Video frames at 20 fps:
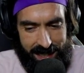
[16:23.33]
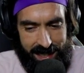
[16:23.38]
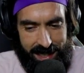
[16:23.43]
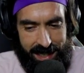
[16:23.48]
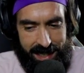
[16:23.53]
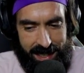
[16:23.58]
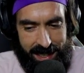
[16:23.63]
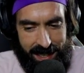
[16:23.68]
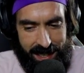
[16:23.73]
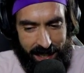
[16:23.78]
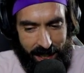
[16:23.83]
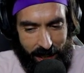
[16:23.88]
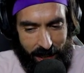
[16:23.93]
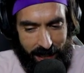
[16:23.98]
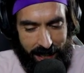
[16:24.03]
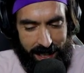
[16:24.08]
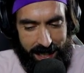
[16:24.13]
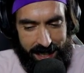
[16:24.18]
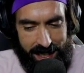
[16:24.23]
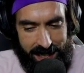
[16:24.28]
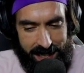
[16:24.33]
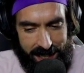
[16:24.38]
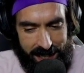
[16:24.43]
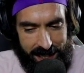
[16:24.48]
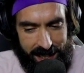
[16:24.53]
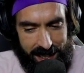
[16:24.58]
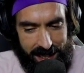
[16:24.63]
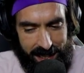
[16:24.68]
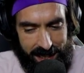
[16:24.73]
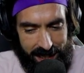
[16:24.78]

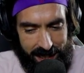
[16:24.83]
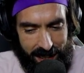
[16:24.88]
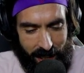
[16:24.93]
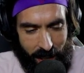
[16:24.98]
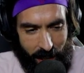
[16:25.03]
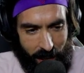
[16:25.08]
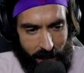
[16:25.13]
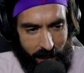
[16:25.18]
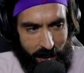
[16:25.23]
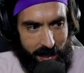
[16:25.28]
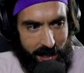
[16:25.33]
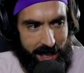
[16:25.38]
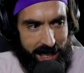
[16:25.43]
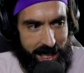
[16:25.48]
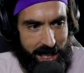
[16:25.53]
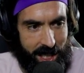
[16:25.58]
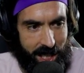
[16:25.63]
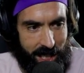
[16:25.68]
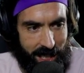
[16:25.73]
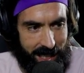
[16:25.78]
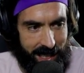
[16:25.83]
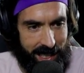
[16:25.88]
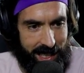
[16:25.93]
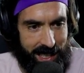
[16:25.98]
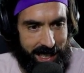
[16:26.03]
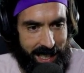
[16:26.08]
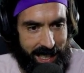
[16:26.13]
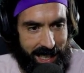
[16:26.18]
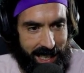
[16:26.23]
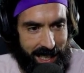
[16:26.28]
TOS. Holy shit.
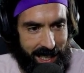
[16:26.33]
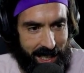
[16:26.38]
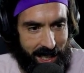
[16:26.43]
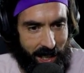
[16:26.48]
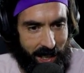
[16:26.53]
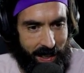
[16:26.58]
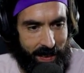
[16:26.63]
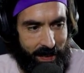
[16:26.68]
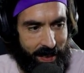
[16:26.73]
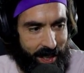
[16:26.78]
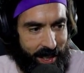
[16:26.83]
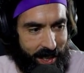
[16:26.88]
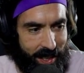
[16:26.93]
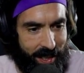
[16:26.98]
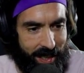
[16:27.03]
The head of the herd.